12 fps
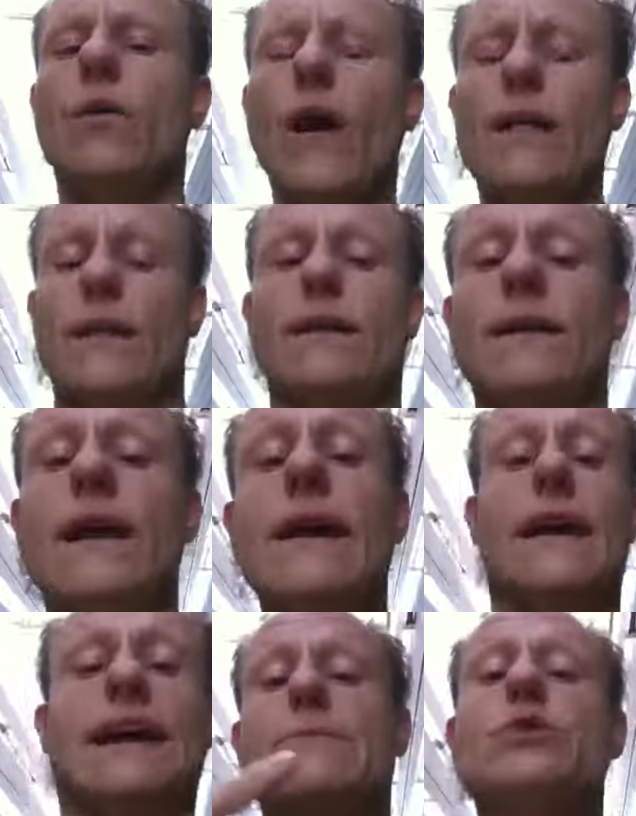well,
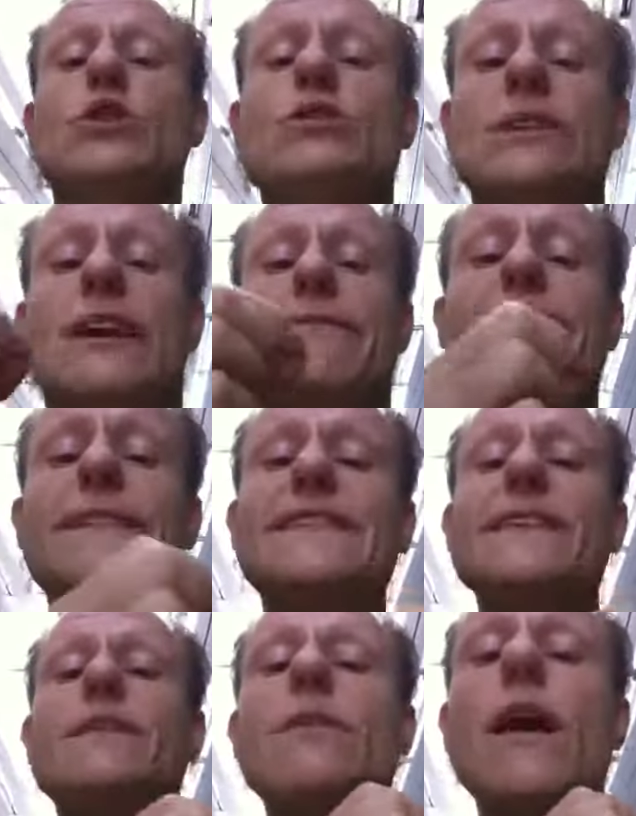can I produce a
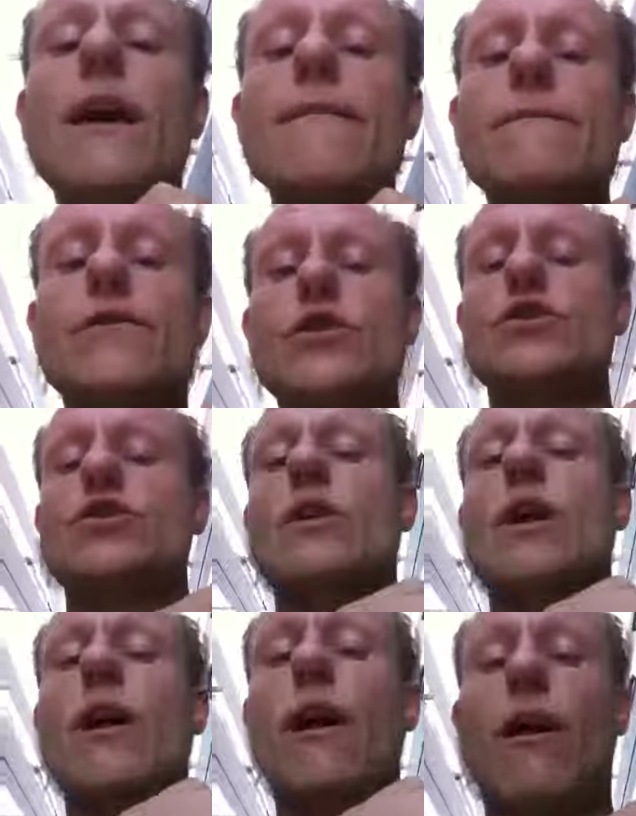physical version
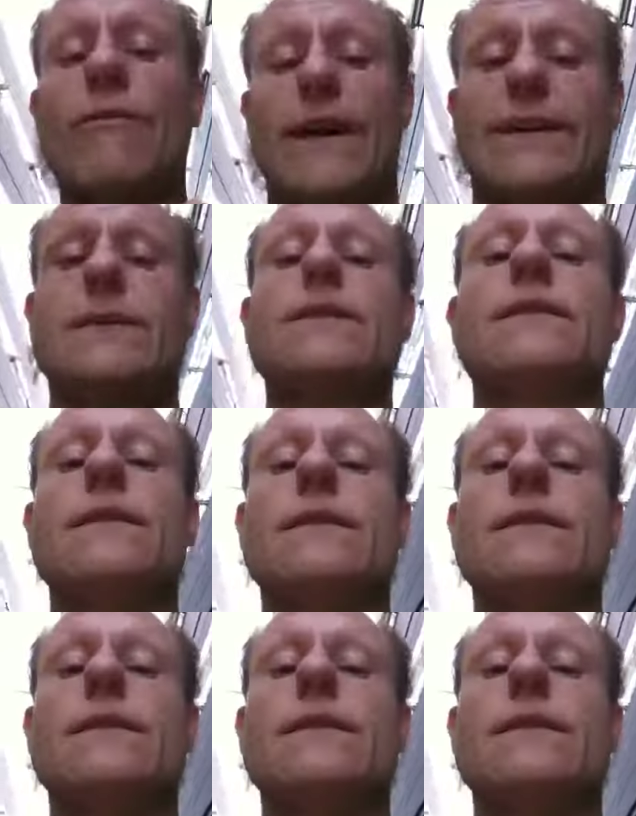of it?